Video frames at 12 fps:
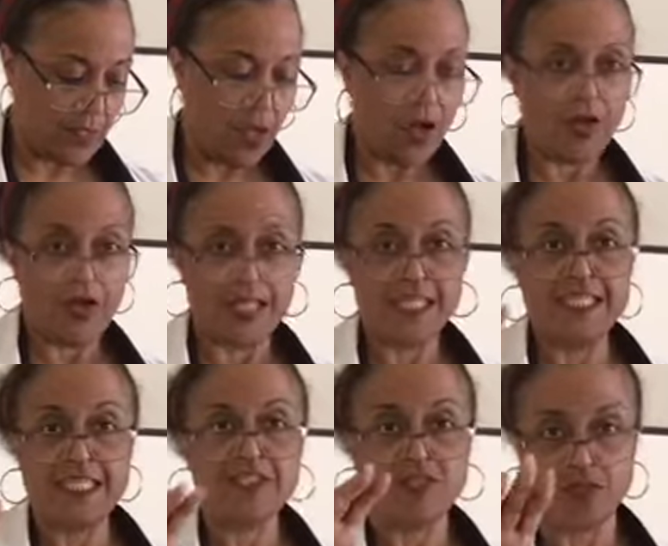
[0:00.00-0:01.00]
Oh no, the
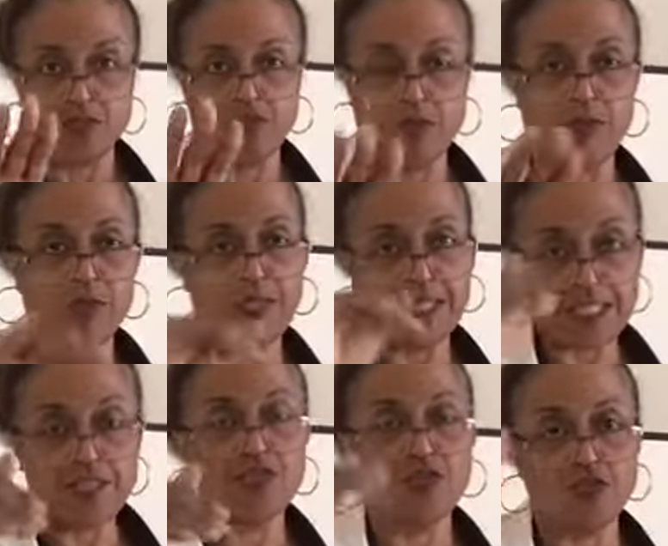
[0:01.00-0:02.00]
distal tubule. The
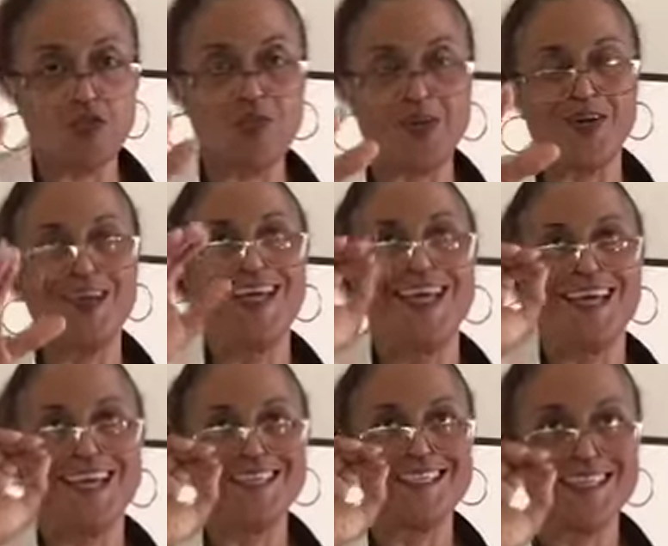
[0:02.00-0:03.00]
distal tubule
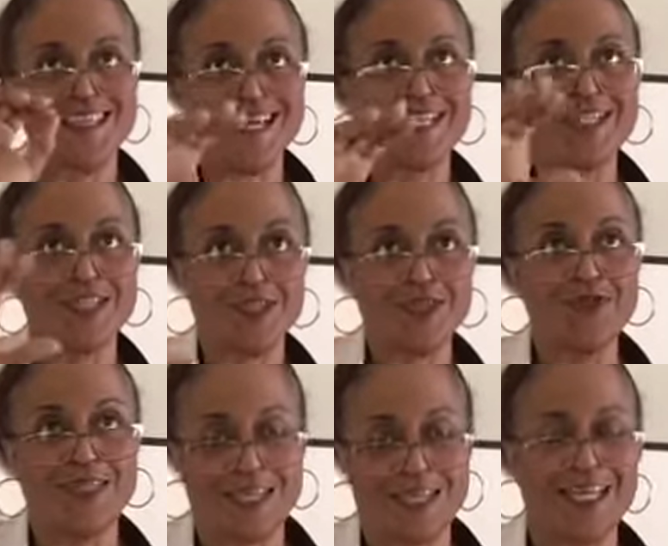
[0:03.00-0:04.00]
is connected to
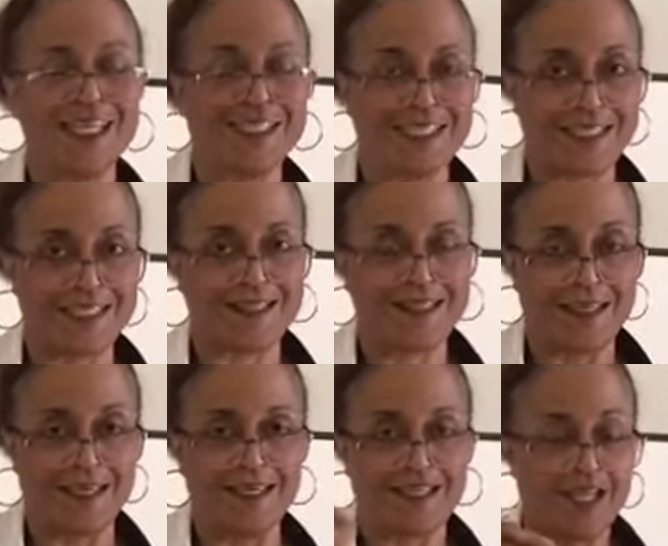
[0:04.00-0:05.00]
the collecting
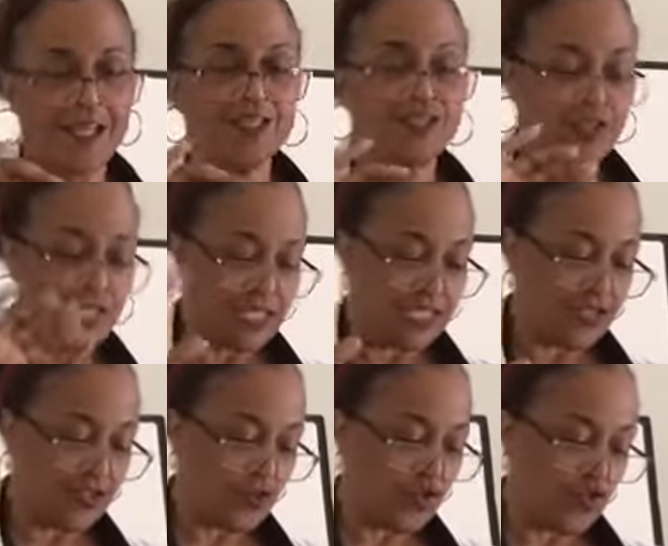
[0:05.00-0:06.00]
duct. So the
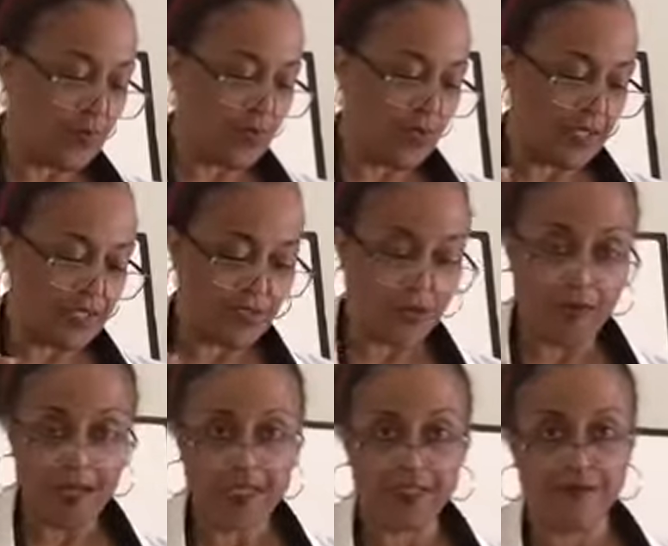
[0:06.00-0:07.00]
distal tubule is the
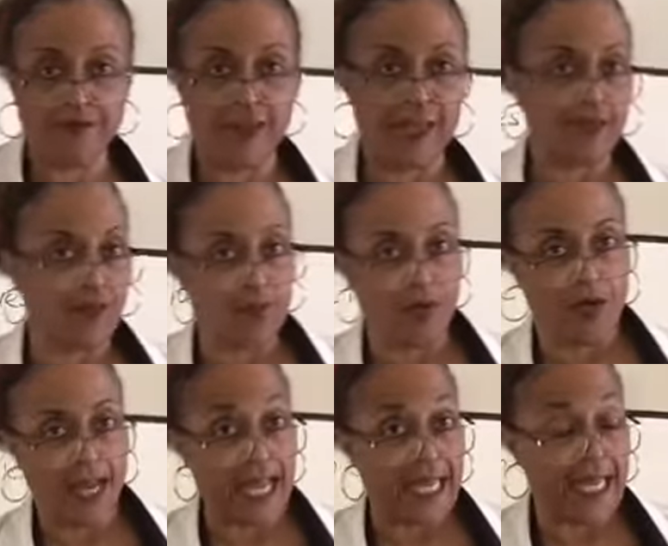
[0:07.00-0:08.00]
greatest effect of
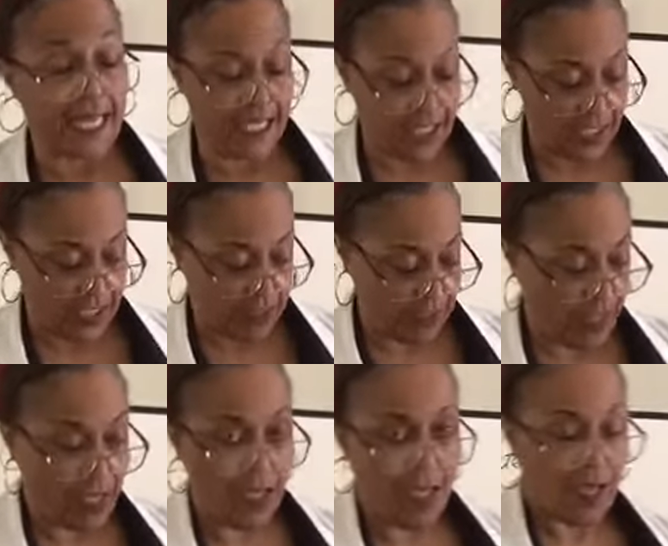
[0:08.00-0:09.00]
where ADH is.
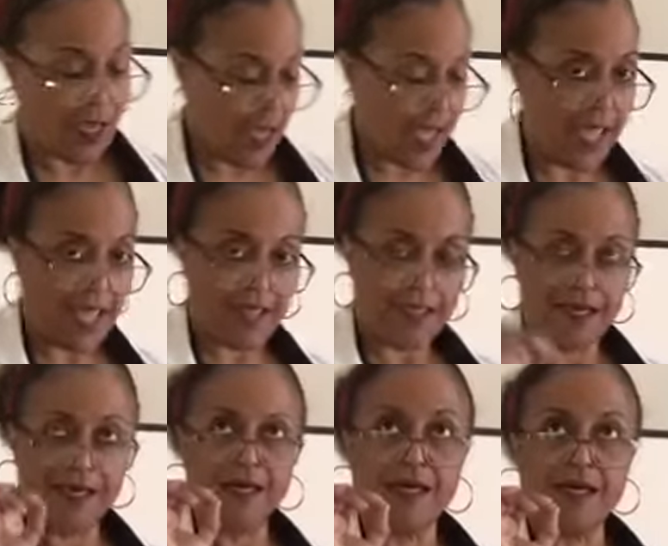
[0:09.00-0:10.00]
And
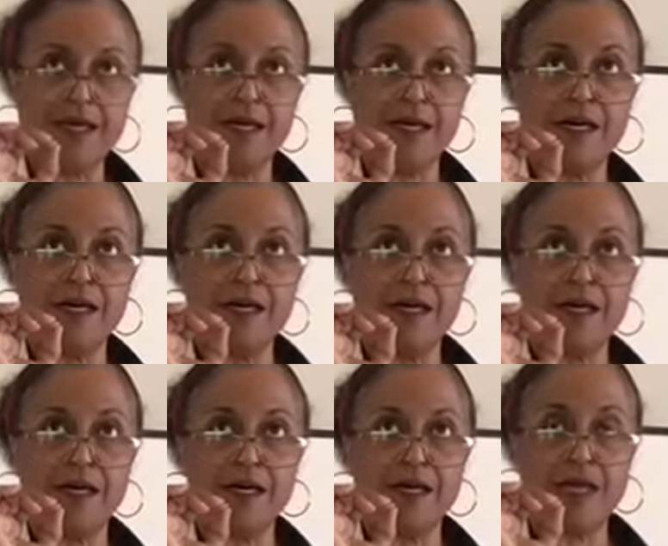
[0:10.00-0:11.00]
the
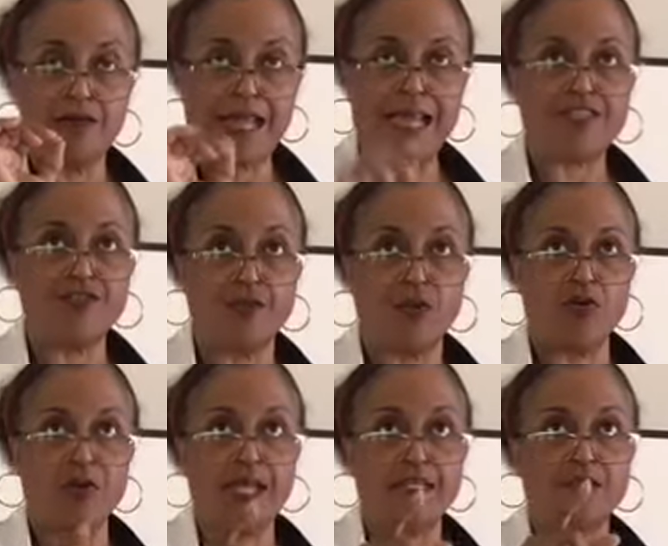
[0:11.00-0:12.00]

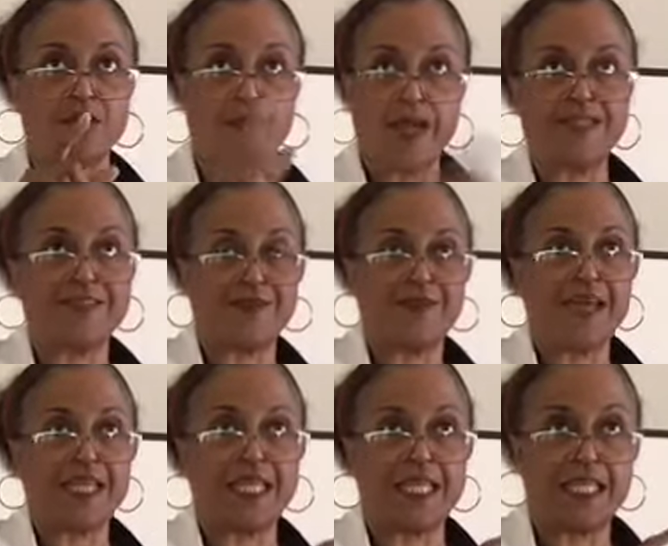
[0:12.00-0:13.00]
aldosterone has the greatest
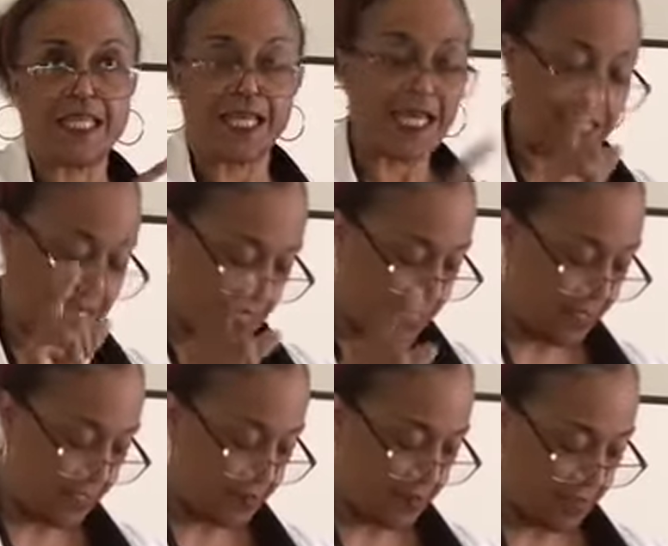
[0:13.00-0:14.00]
effect in the collecting
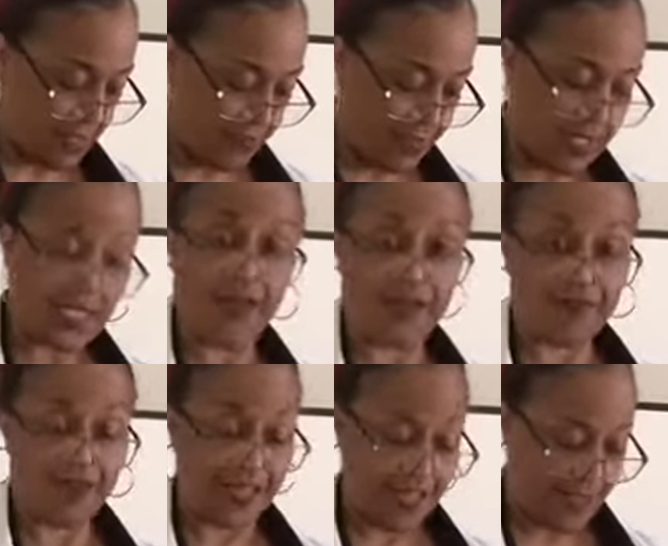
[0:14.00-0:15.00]
duct. So let me
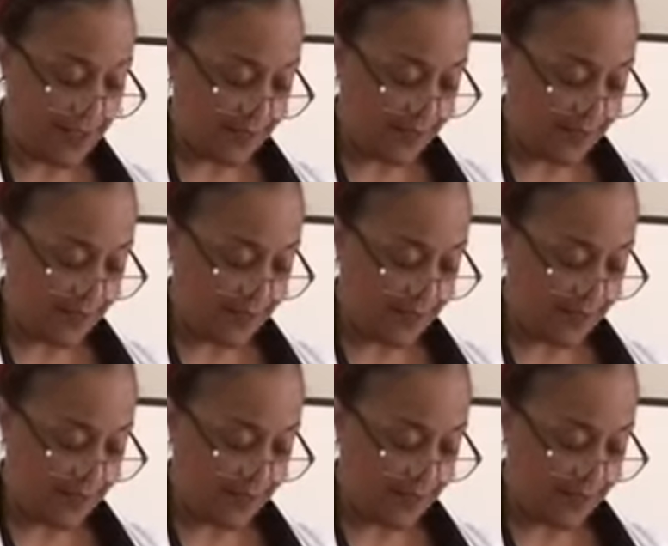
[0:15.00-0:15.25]
clarify that.